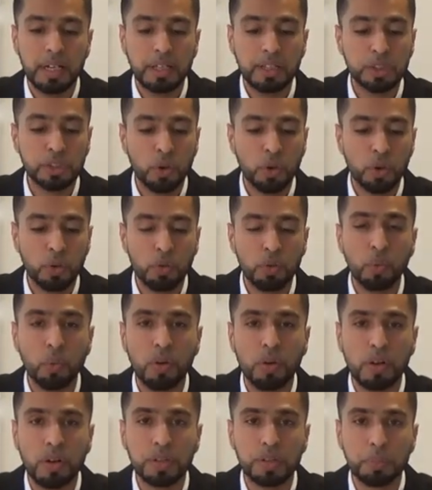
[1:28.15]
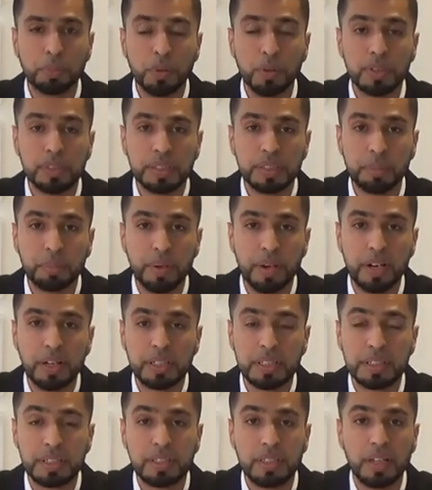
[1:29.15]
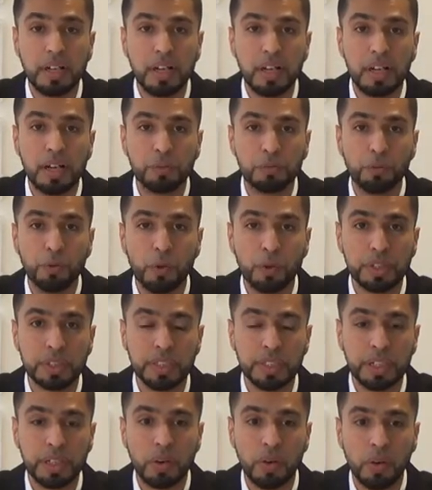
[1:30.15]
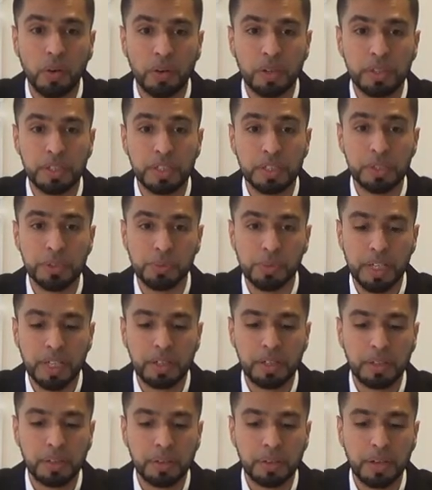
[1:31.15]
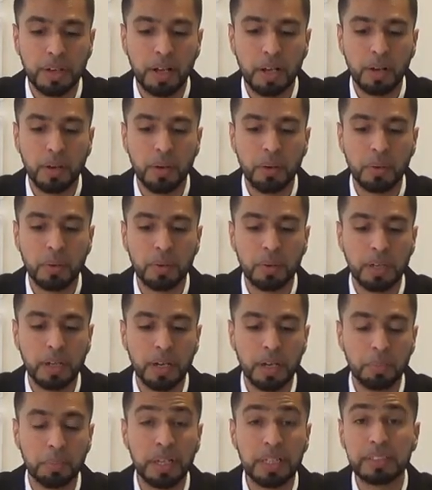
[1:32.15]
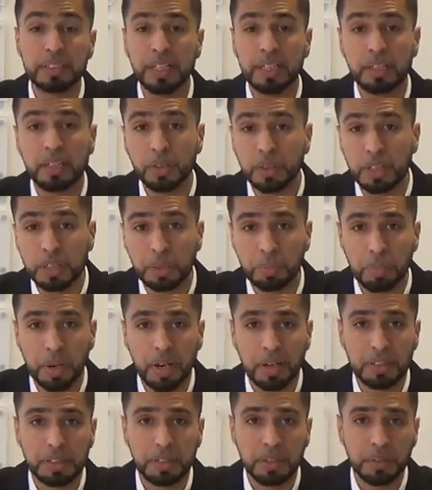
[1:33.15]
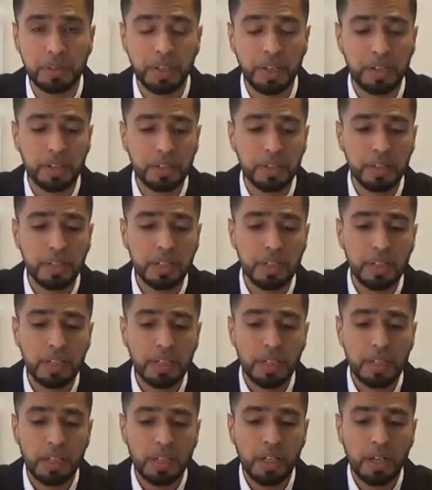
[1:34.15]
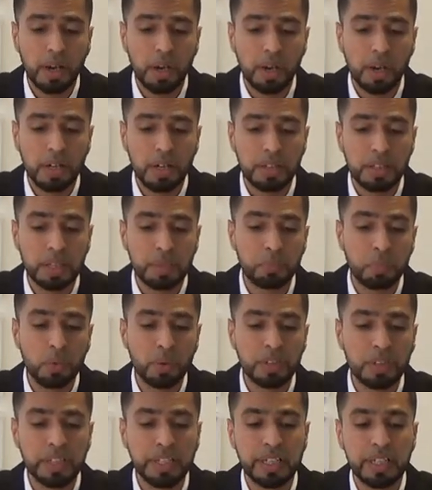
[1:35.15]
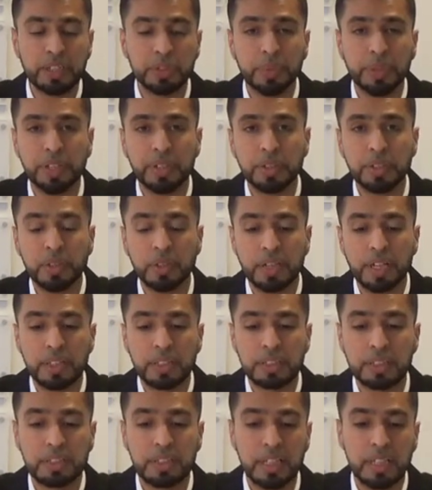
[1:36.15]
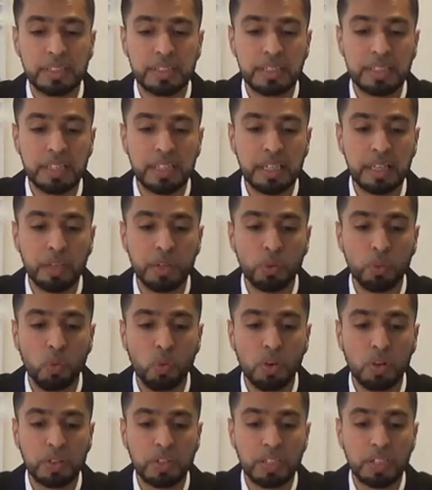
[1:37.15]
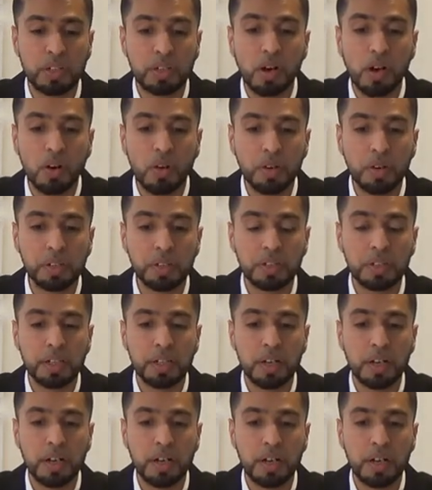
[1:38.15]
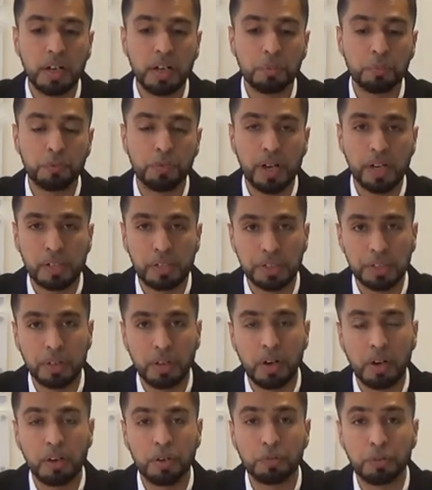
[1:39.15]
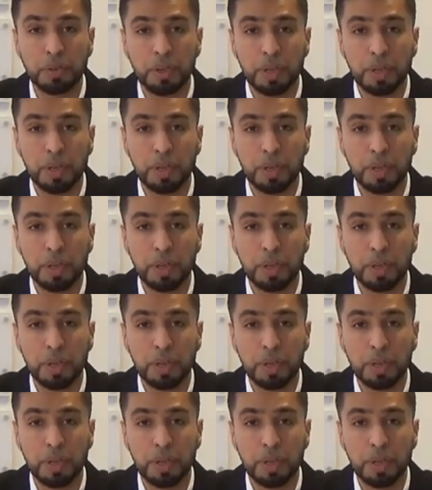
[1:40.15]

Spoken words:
So what are the bulls and the bears focusing on this week? Now, let's take a look at the bears, okay? The important thing is we need to look at and see what the current factors are